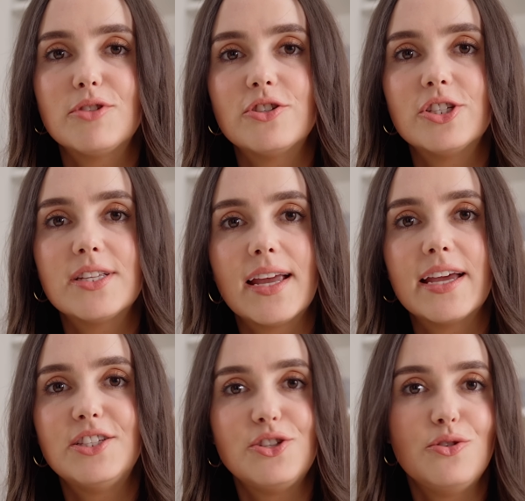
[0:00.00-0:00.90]
So just in
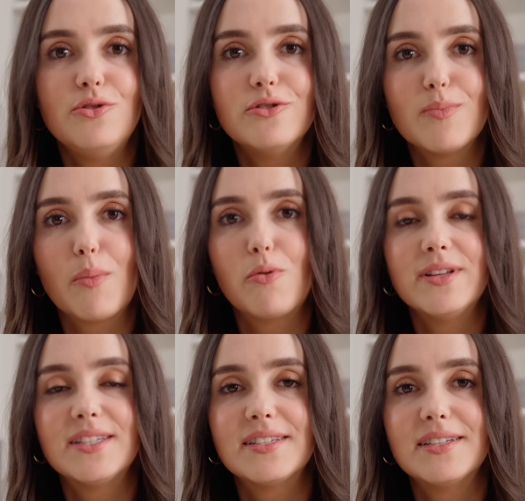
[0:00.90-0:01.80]
case you use my
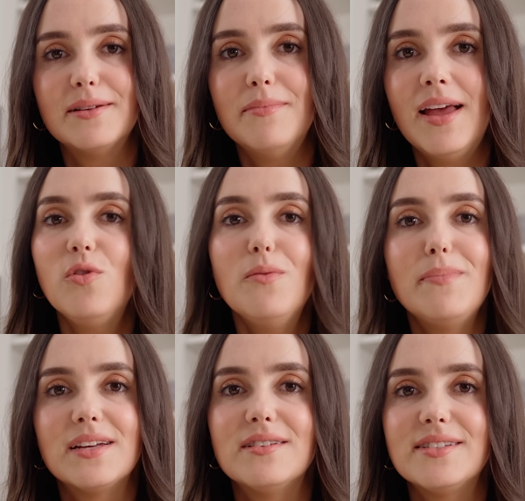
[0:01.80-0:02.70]
point system, all the
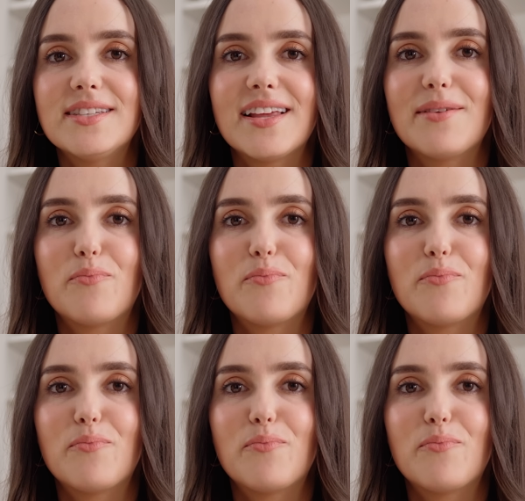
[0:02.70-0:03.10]
meals,